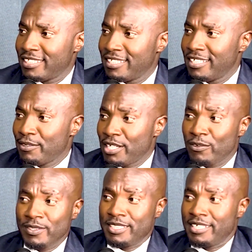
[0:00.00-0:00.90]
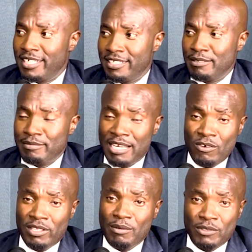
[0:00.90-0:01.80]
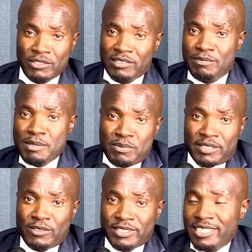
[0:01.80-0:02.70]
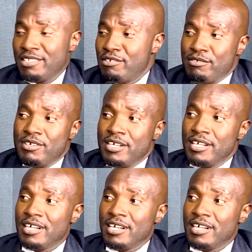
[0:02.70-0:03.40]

Mm. We cannot deny them. I yeah, know that most true. of the people, they will say no.